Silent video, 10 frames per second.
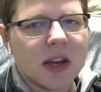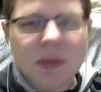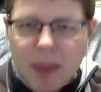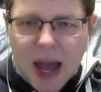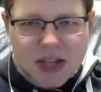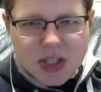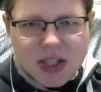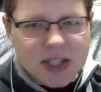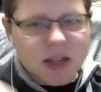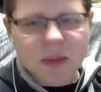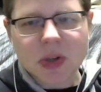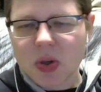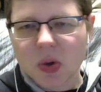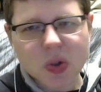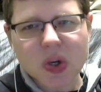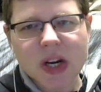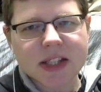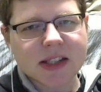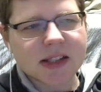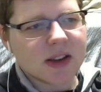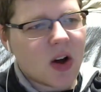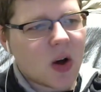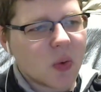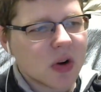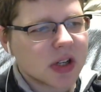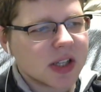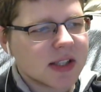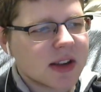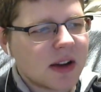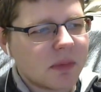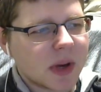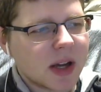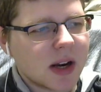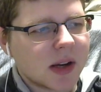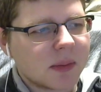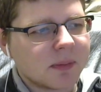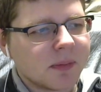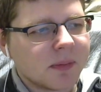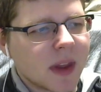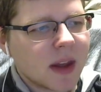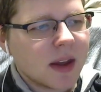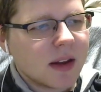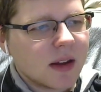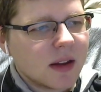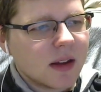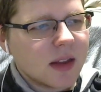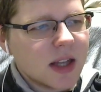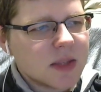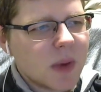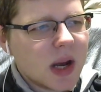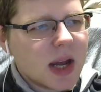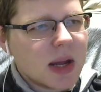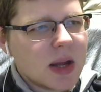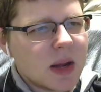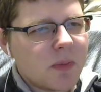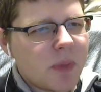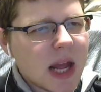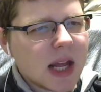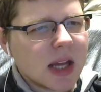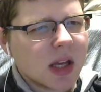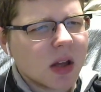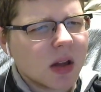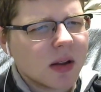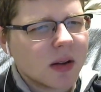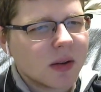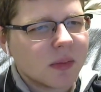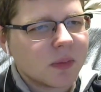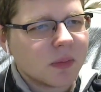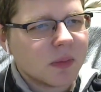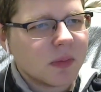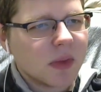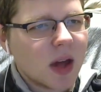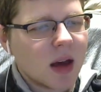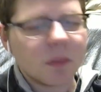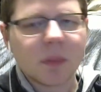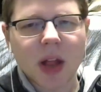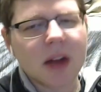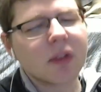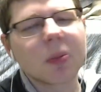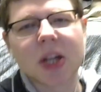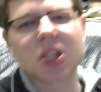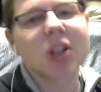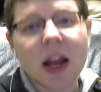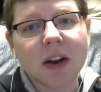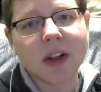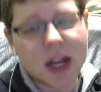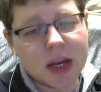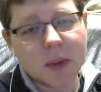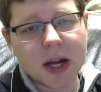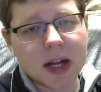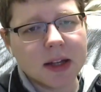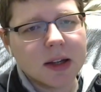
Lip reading: magic system, the soul traits all work and stuff, but, that's my big plan for my channel, anyway.